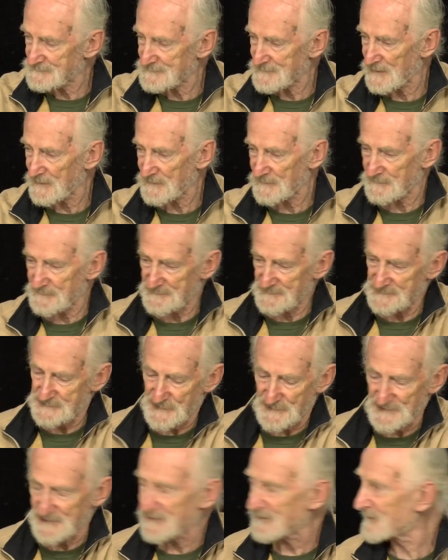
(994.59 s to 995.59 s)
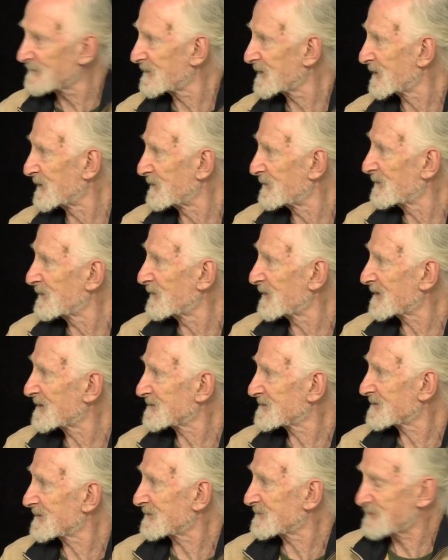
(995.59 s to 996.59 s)
I'll turn it over to you and we
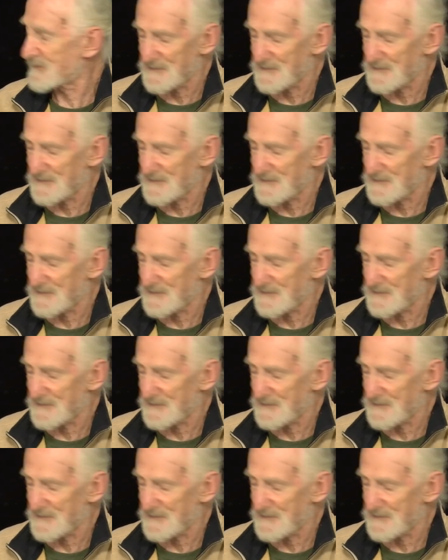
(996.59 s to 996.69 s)
can start